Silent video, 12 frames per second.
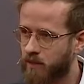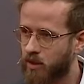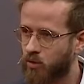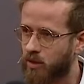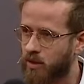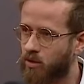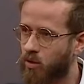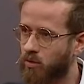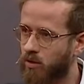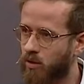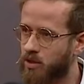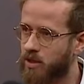to encode the
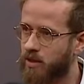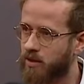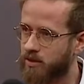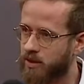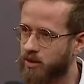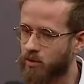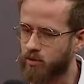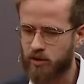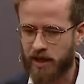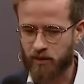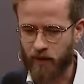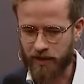logical zeros
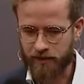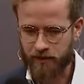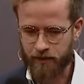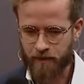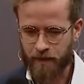and ones.